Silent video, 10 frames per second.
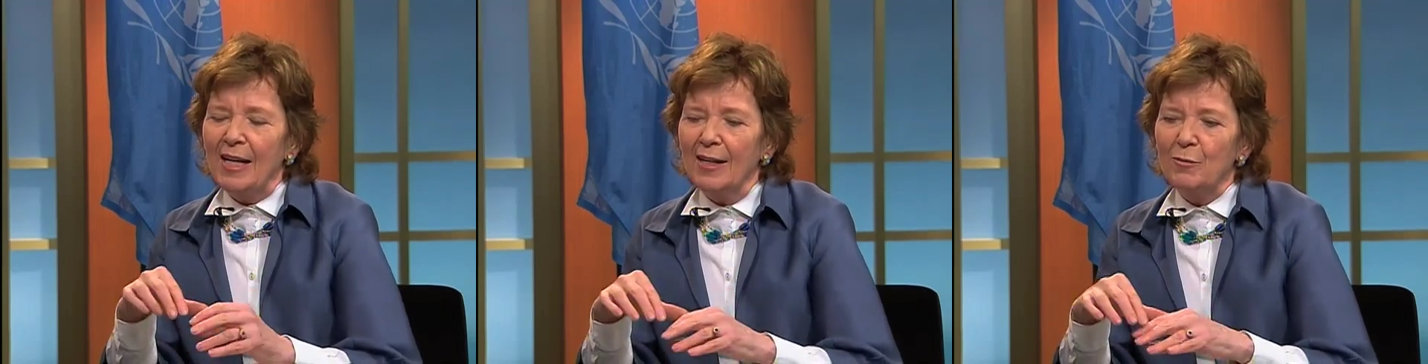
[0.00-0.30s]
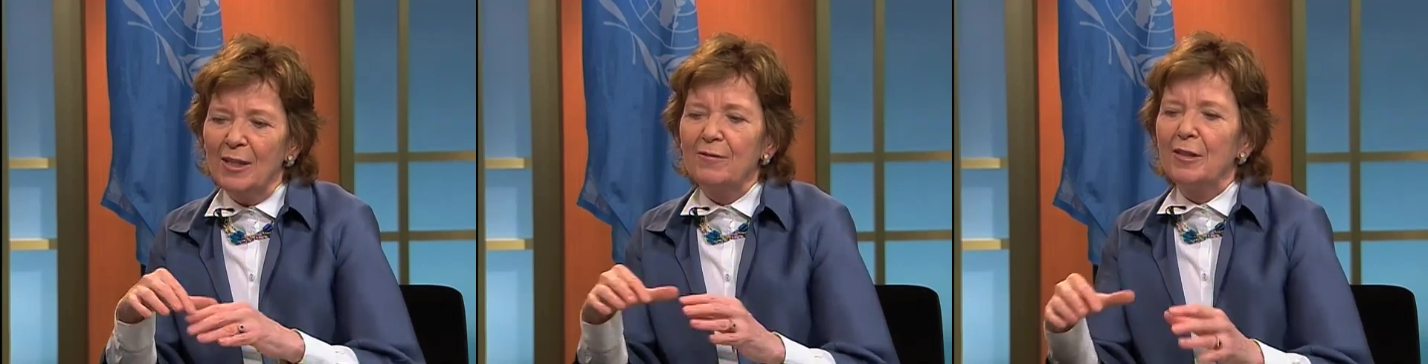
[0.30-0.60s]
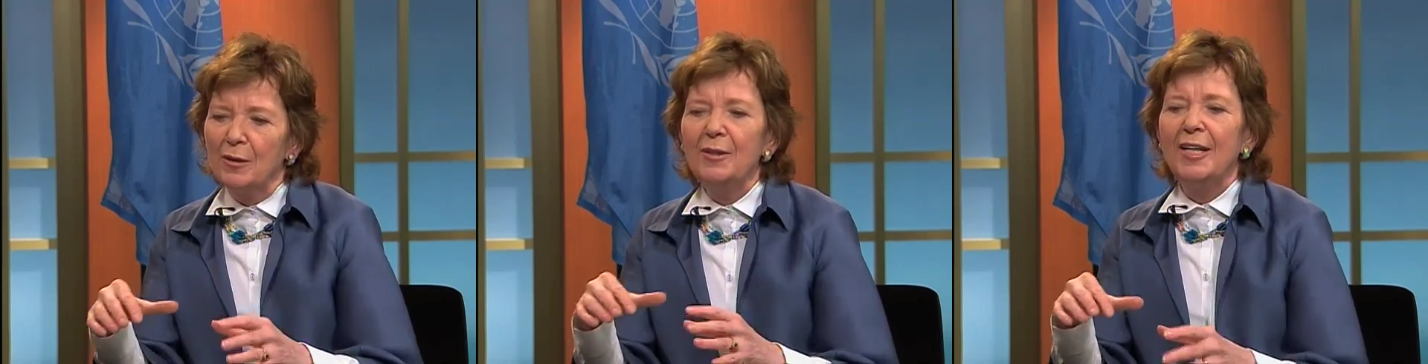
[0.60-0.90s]
And one of the
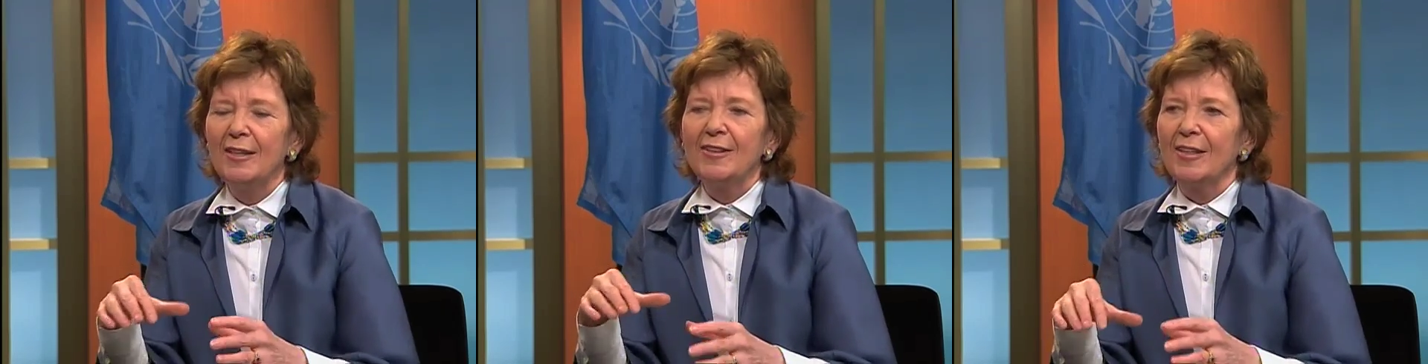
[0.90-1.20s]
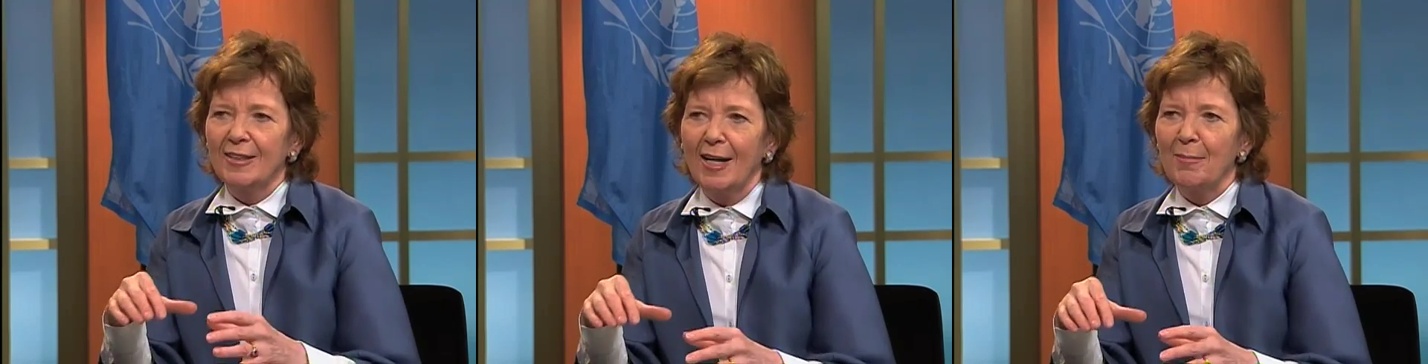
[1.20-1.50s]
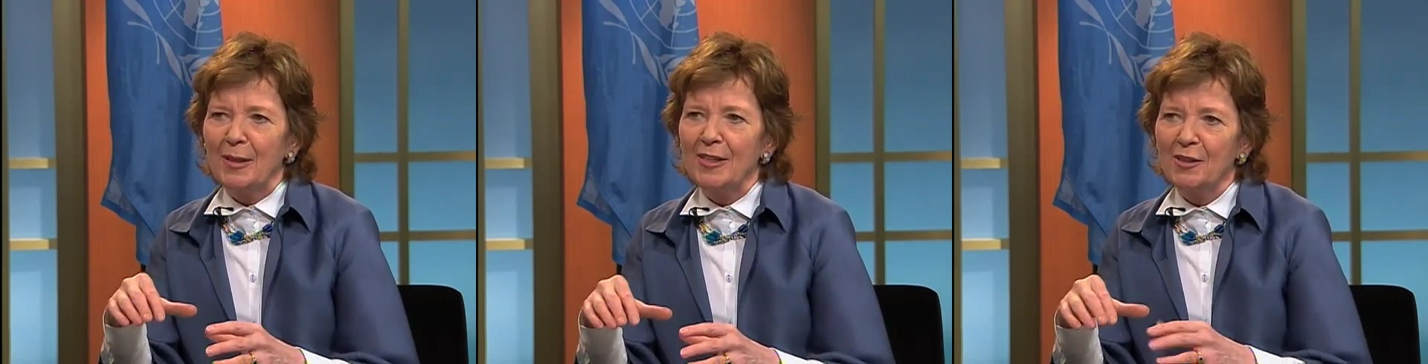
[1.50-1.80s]
good things that has
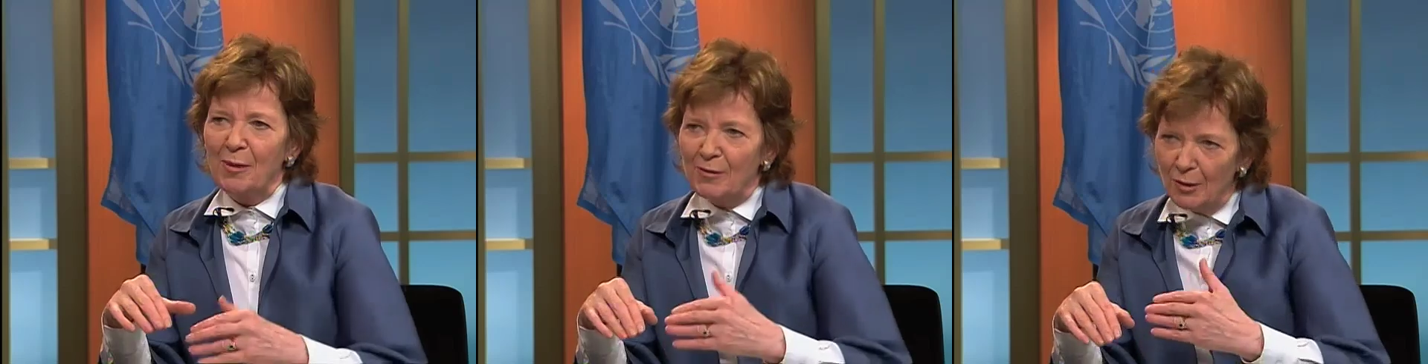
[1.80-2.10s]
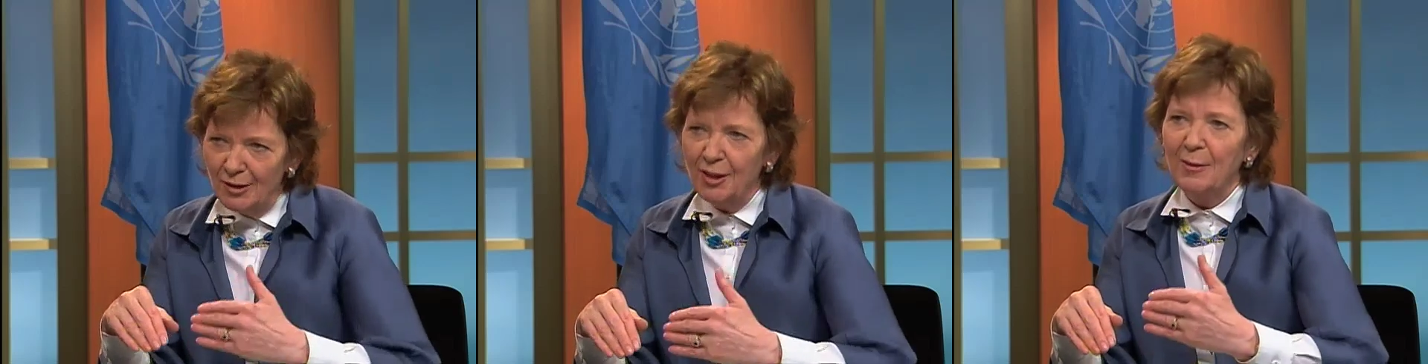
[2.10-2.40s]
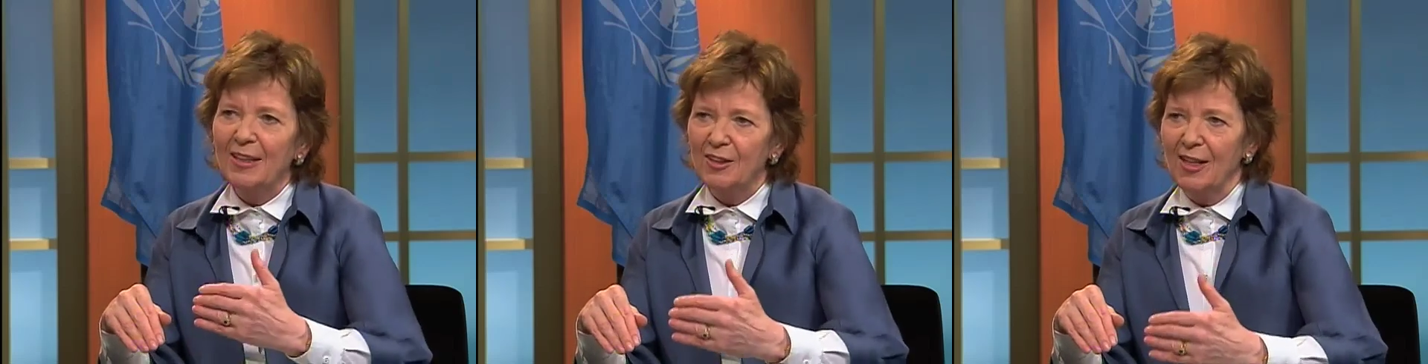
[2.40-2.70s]
happened is we've also
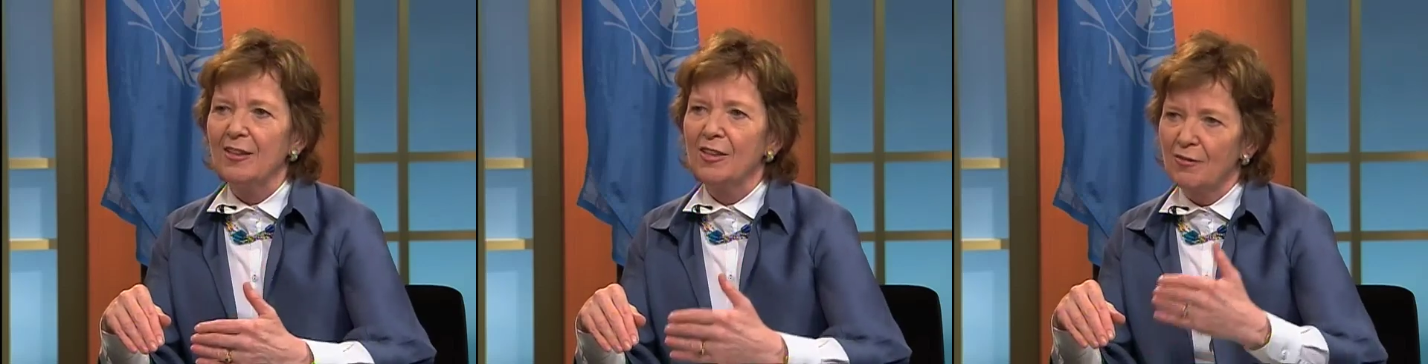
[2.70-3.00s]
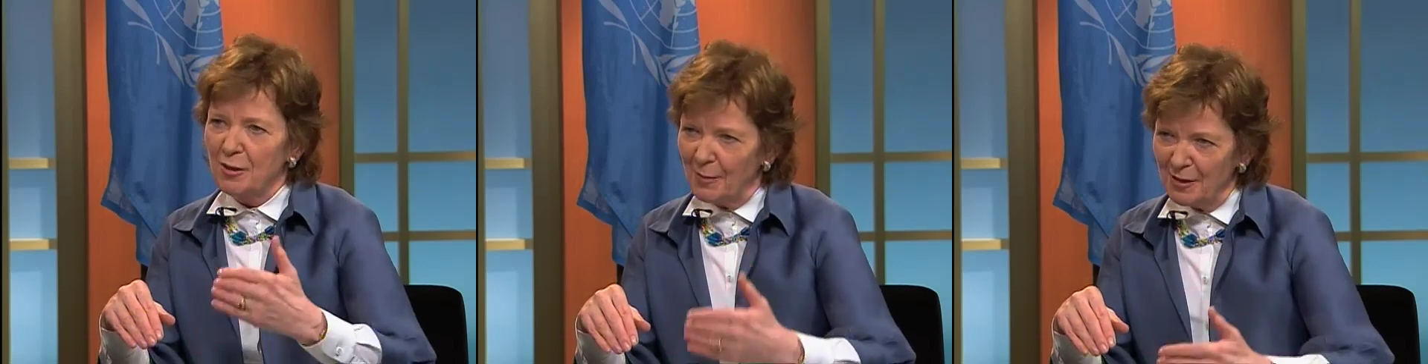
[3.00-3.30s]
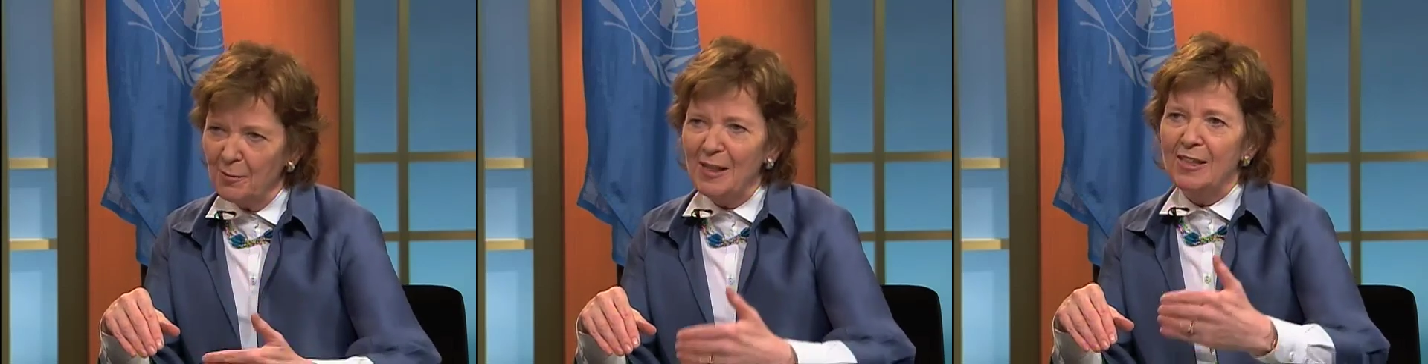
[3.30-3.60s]
extended
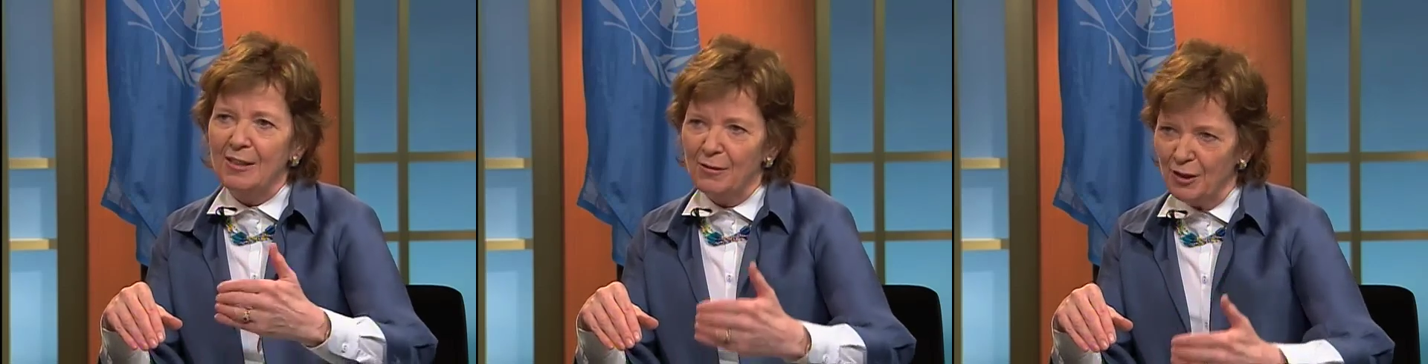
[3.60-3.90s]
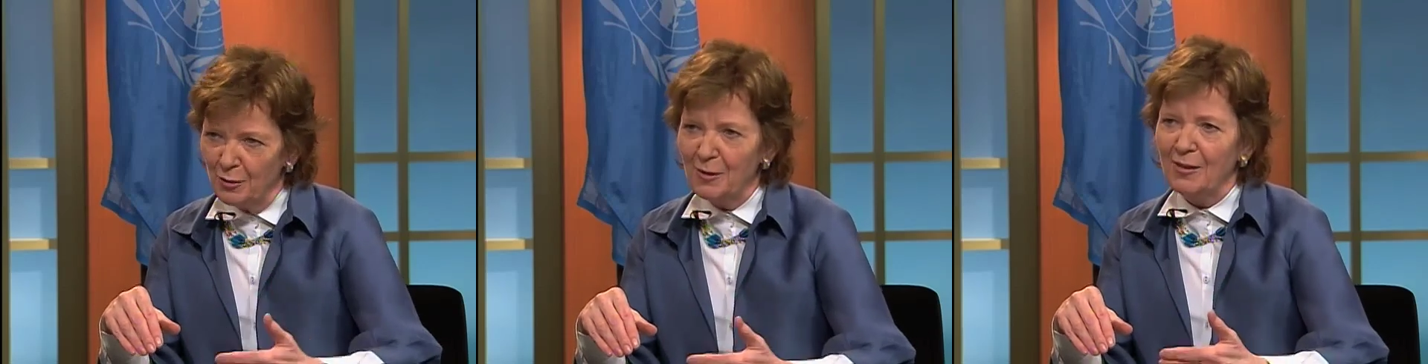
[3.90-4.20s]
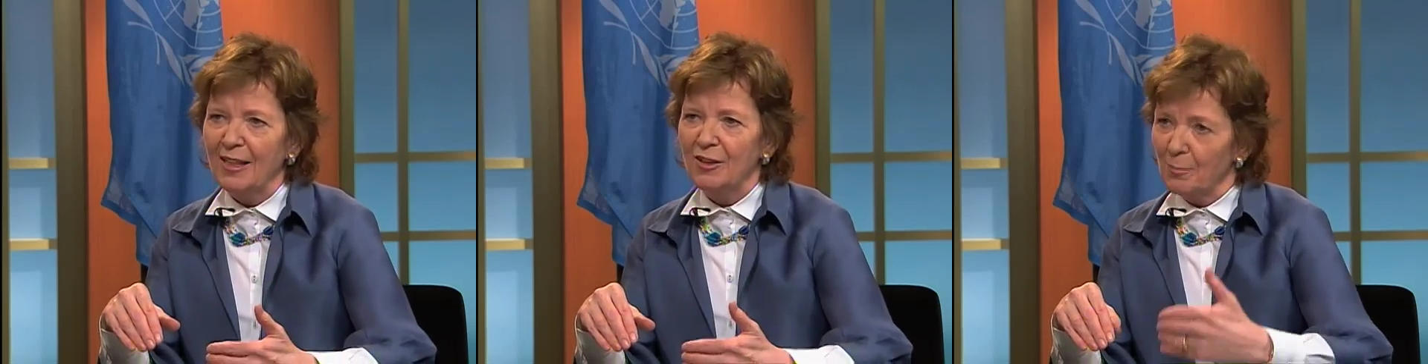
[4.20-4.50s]
responsibility for human rights,